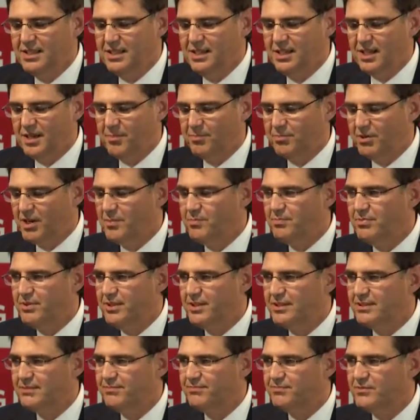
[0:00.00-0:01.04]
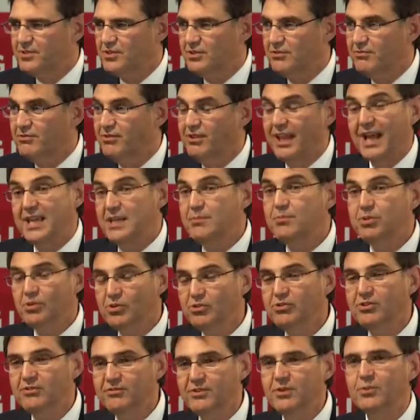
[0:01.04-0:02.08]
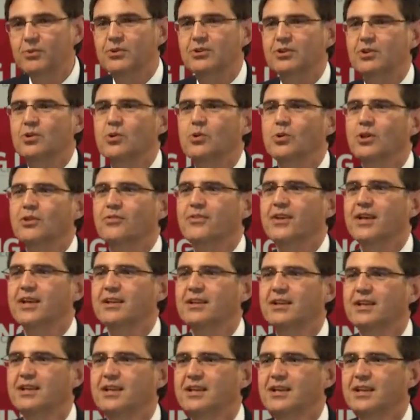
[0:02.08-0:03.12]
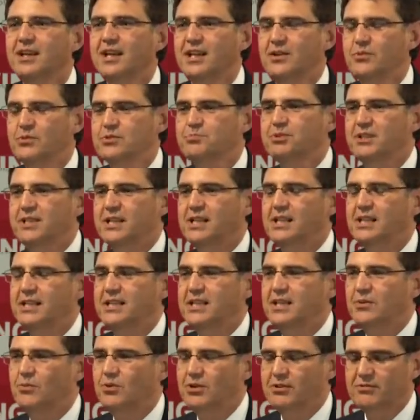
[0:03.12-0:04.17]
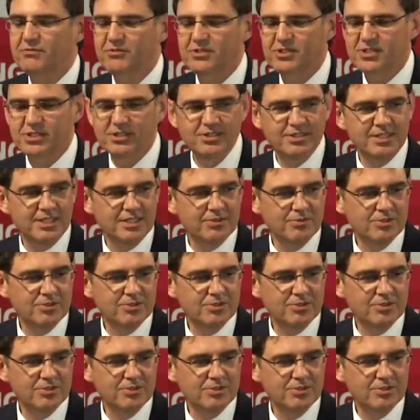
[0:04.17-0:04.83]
appropriate sort of labels, if you want to call it that, and it was pretty clear what facility it